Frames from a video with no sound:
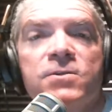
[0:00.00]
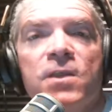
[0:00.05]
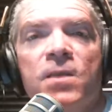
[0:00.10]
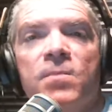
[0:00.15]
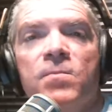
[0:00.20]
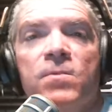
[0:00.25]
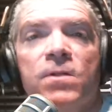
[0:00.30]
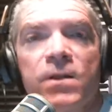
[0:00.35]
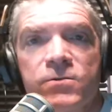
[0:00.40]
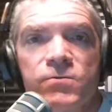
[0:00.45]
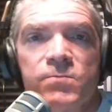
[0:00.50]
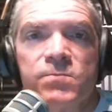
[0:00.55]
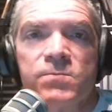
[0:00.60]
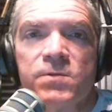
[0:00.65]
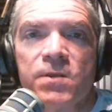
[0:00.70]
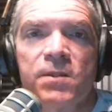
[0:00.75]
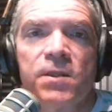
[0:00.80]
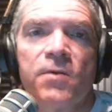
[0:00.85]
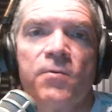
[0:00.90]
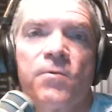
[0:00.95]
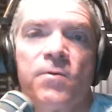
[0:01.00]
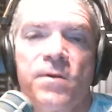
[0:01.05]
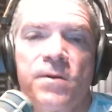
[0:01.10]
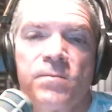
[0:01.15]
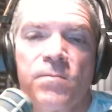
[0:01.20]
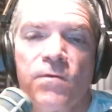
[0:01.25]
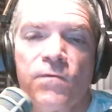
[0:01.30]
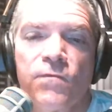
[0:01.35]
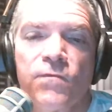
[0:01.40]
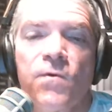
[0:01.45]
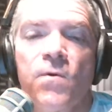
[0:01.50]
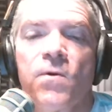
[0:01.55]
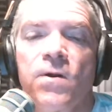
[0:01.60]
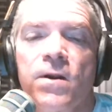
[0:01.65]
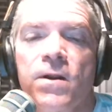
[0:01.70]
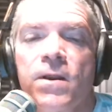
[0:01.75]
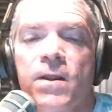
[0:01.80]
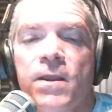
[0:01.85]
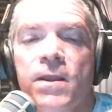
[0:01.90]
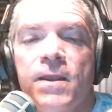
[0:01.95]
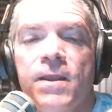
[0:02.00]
same classrooms that they were in before.